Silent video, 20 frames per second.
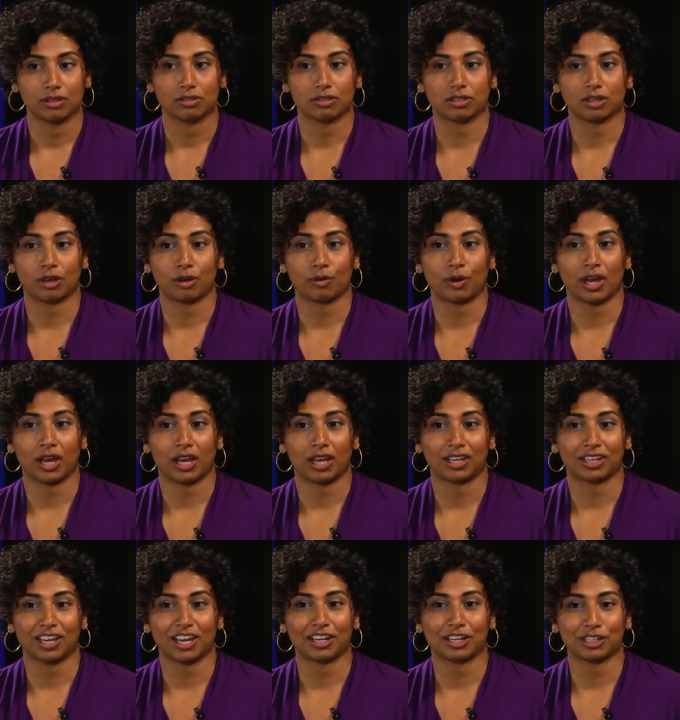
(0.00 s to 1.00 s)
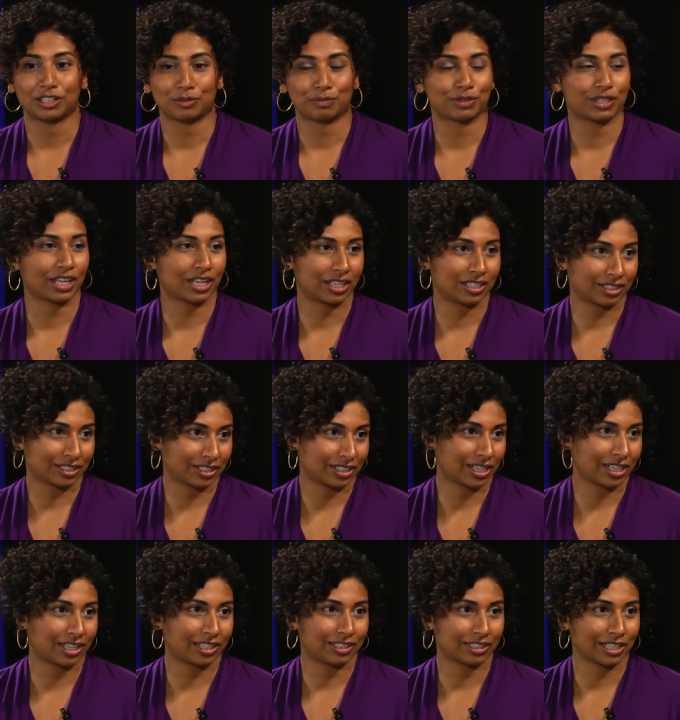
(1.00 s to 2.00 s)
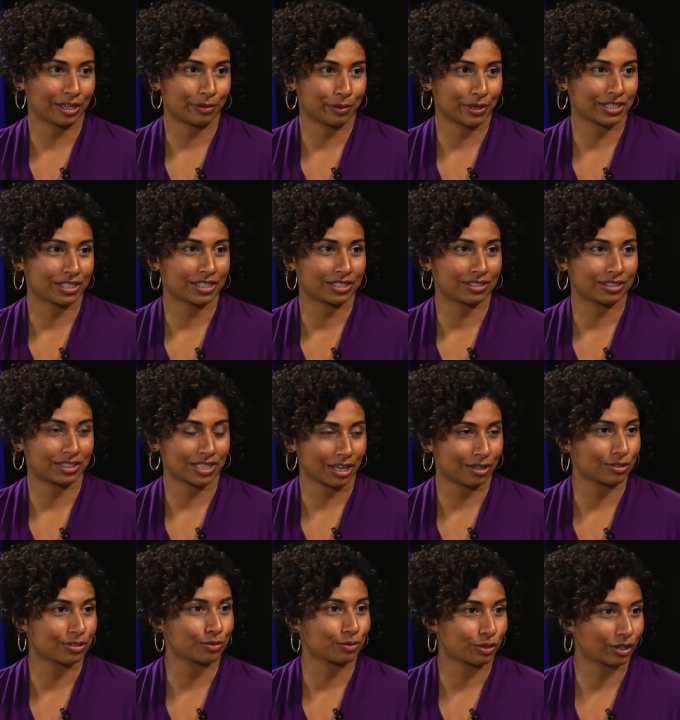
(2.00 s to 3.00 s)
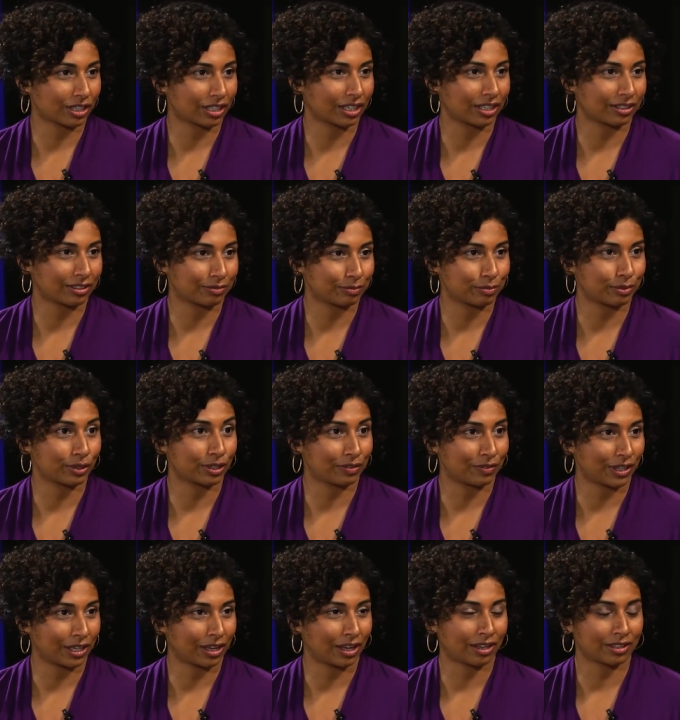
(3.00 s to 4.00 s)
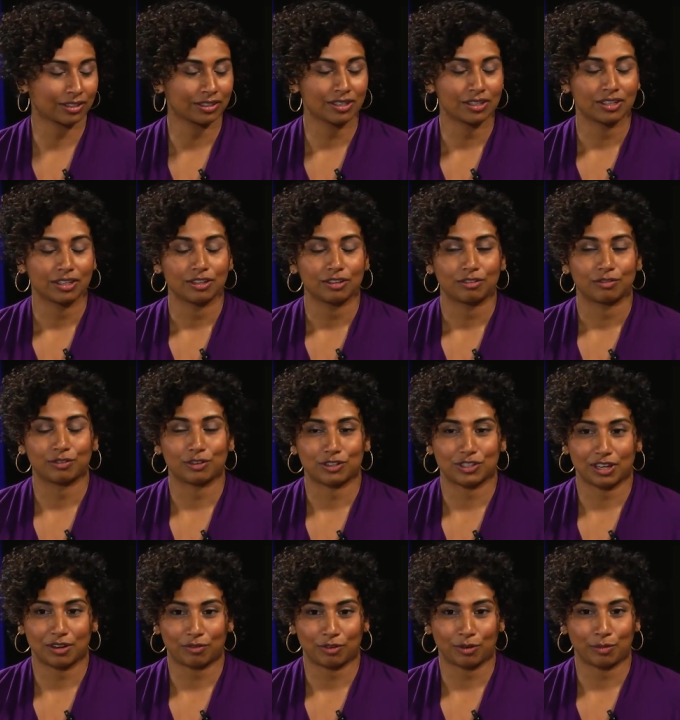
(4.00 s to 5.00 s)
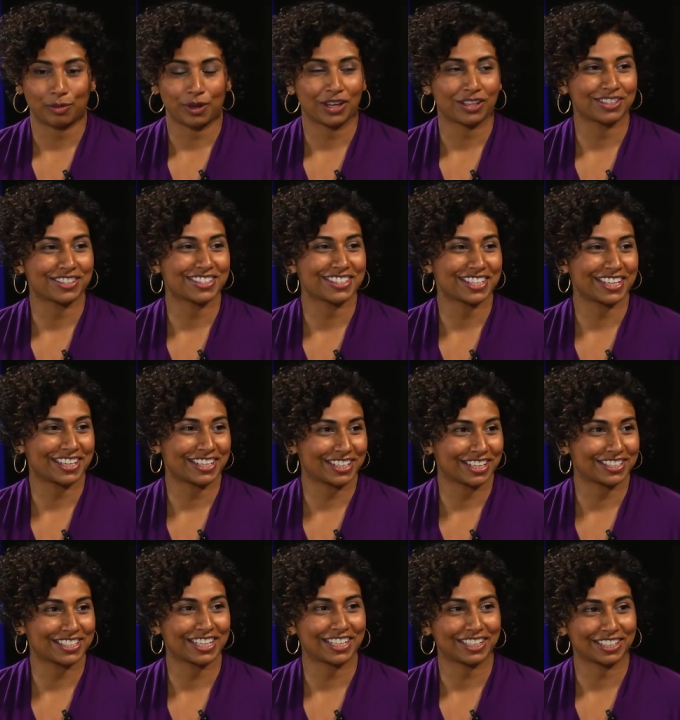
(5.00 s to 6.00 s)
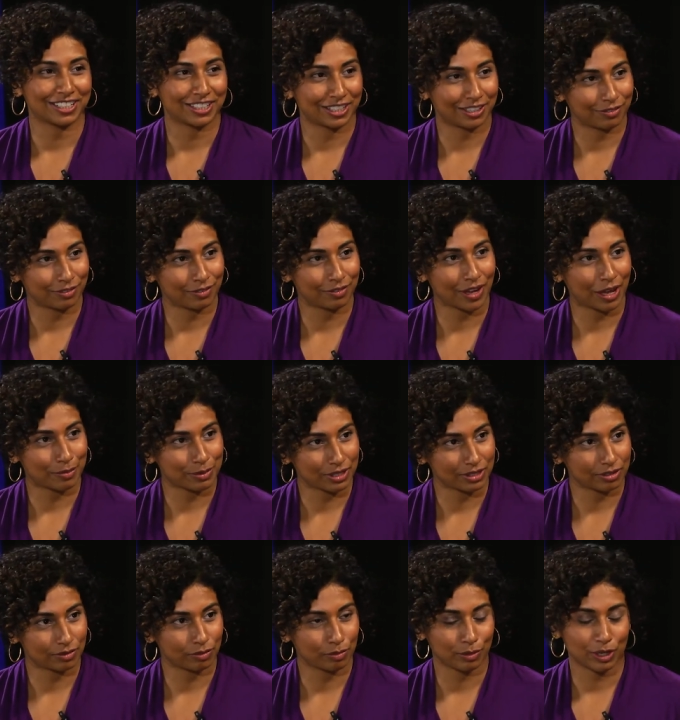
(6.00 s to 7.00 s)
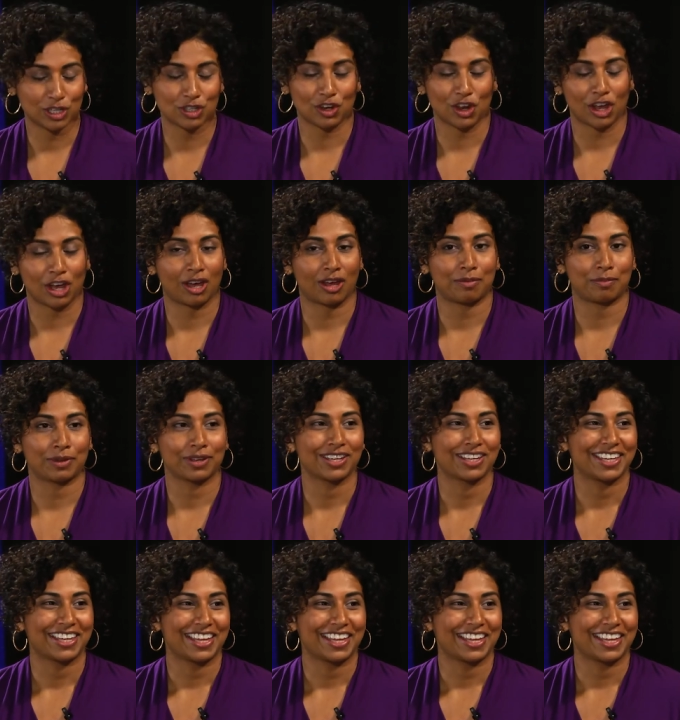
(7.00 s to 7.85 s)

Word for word: So I got on a plane, and I went down to work in Bolivia for several months, and had taken a leave of absence from my job.